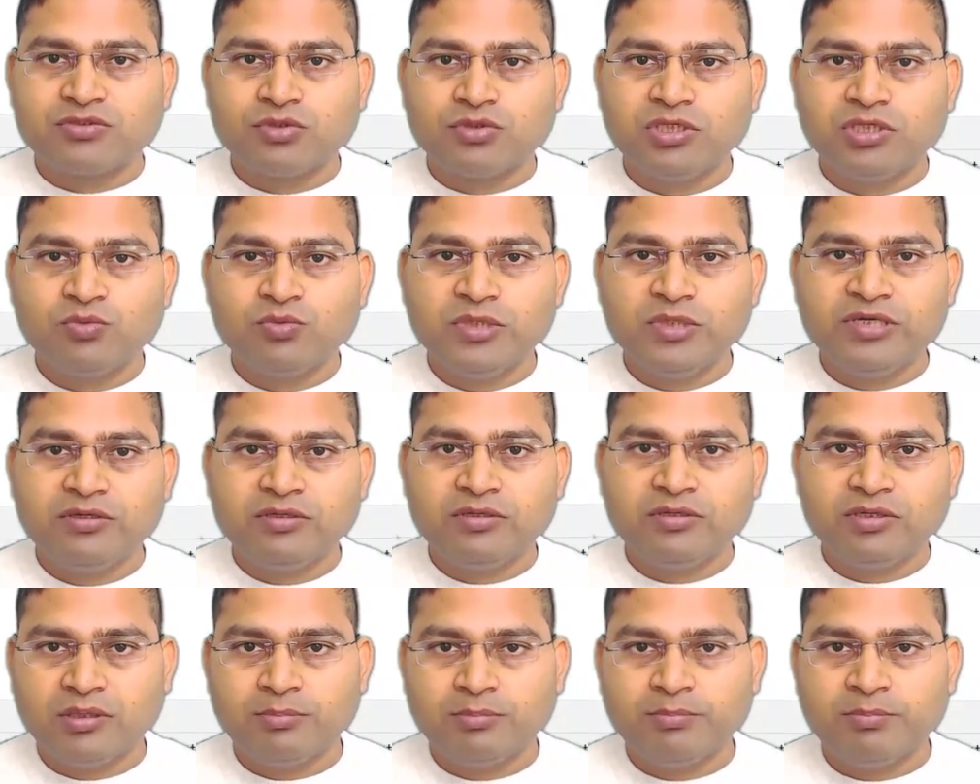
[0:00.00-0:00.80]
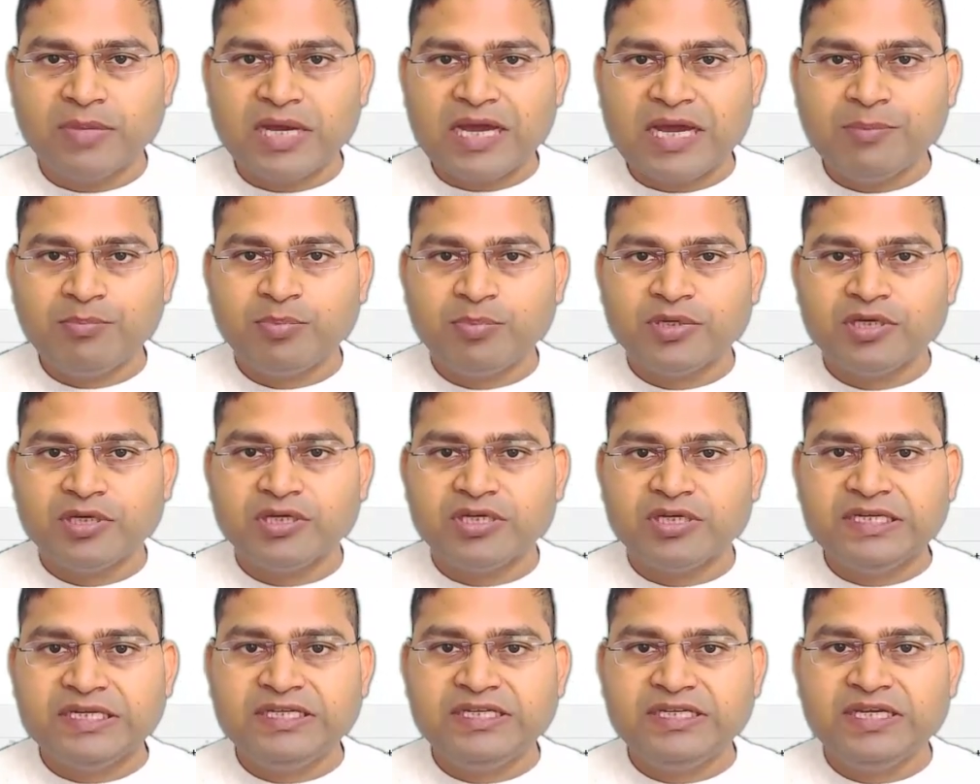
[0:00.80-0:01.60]
So it will map
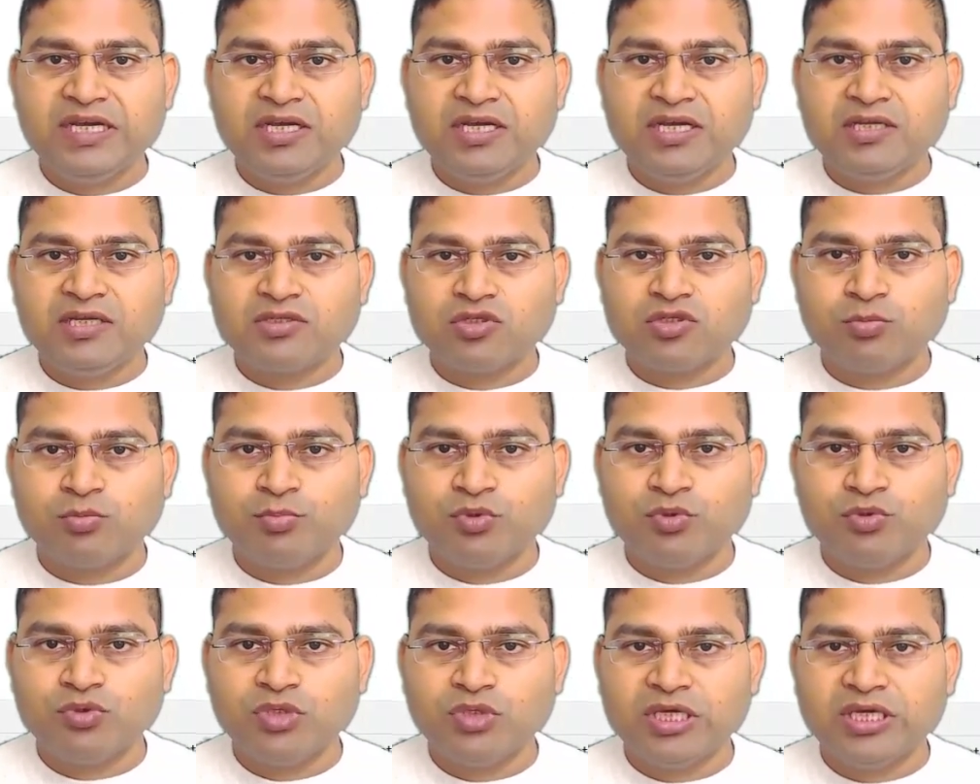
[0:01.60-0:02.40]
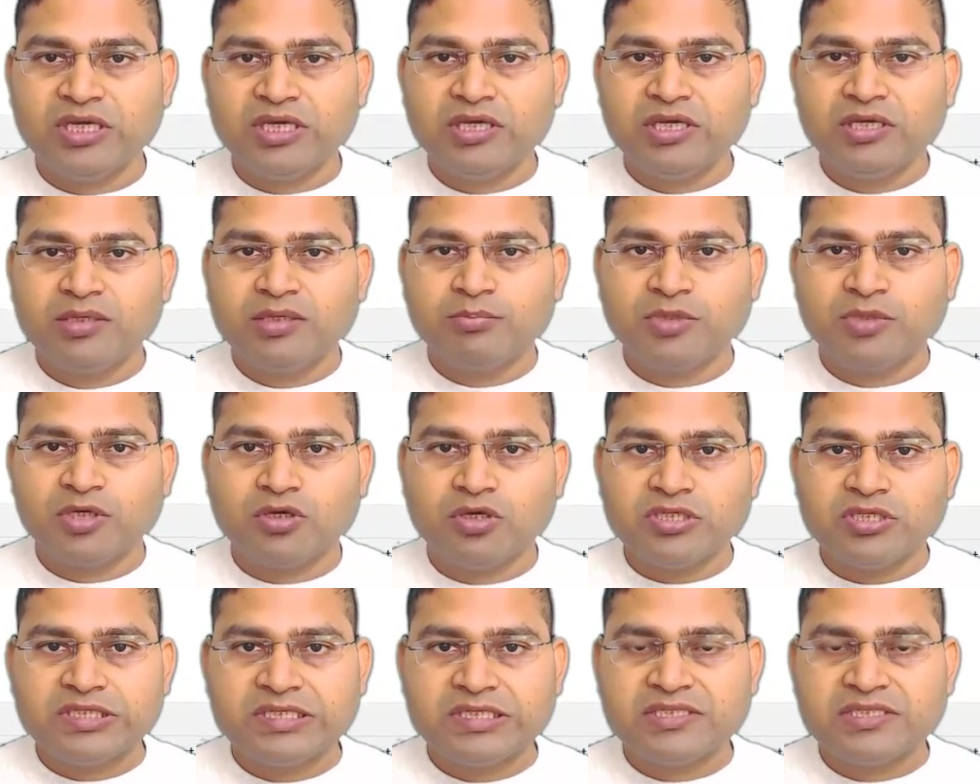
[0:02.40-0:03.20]
India to Pune
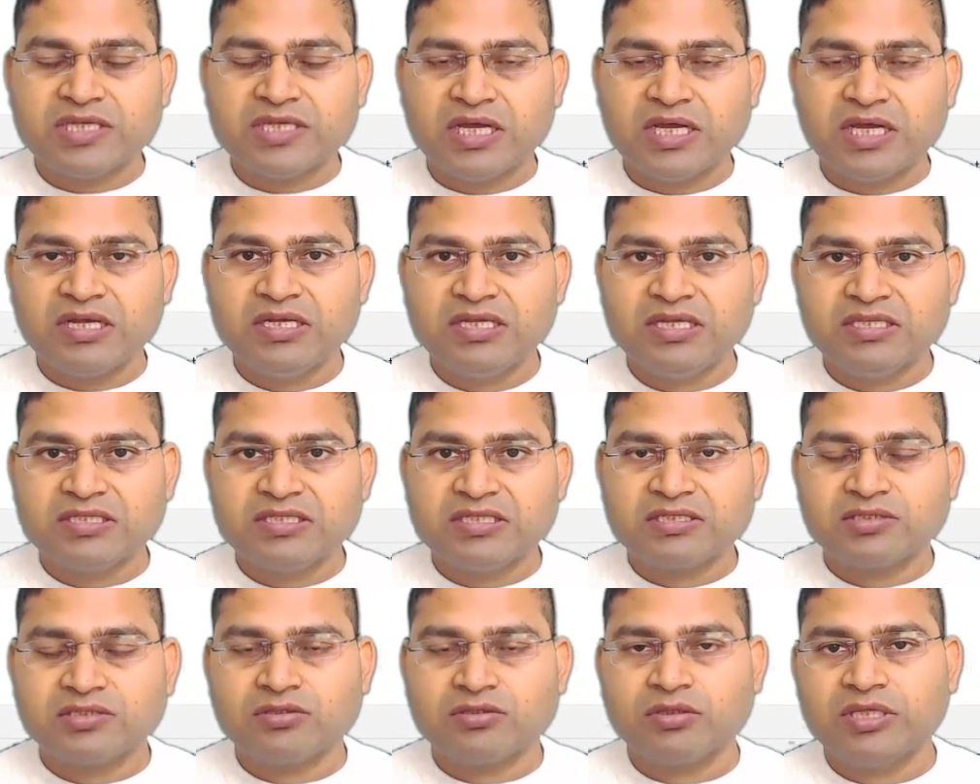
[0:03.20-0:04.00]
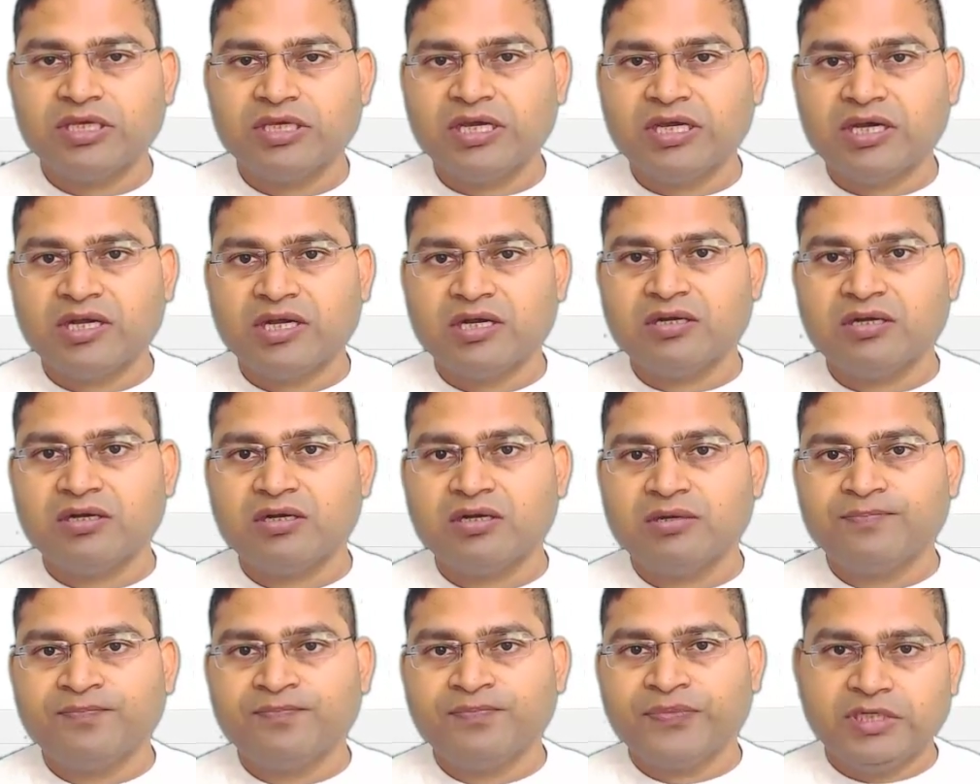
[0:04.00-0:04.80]
because these are lists. So they
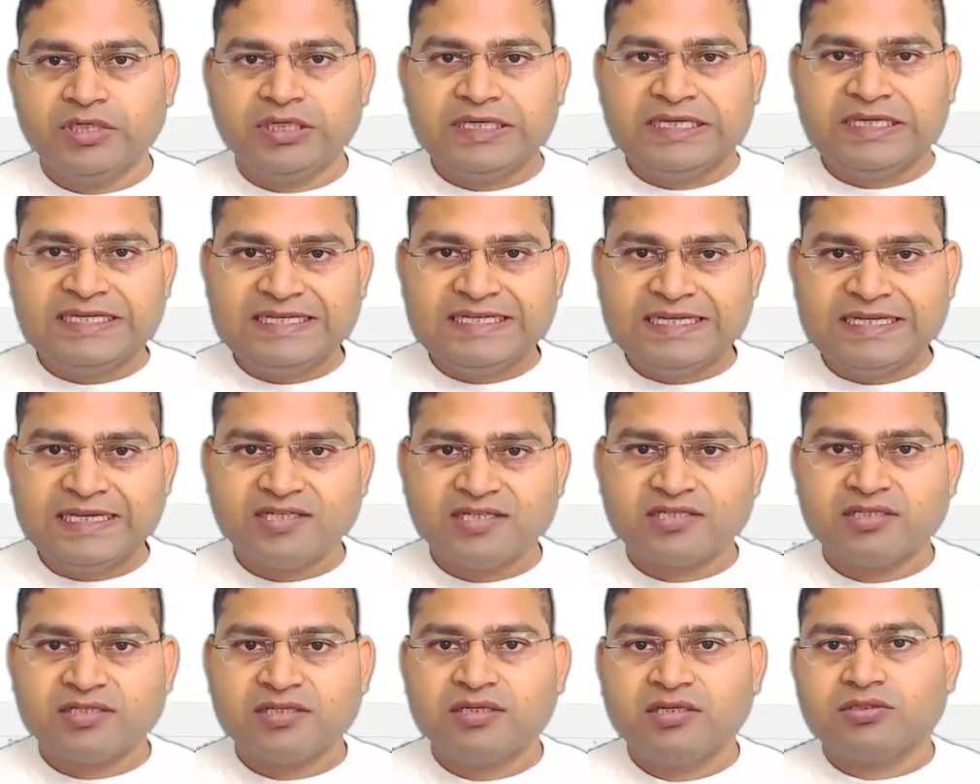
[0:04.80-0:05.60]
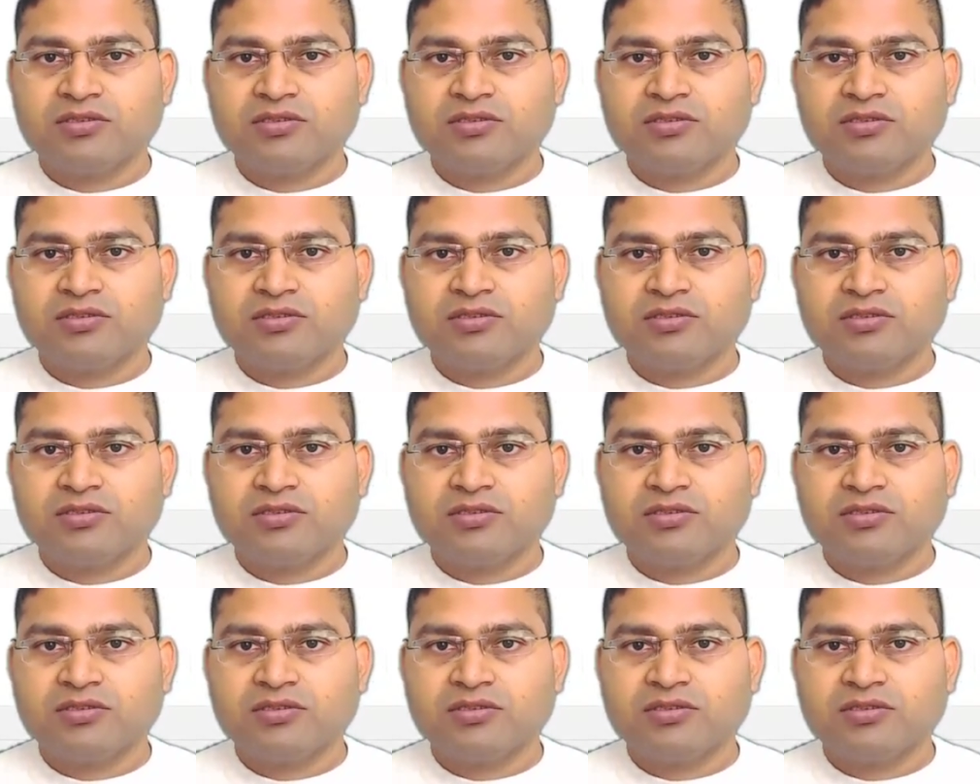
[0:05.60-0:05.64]
are indexed.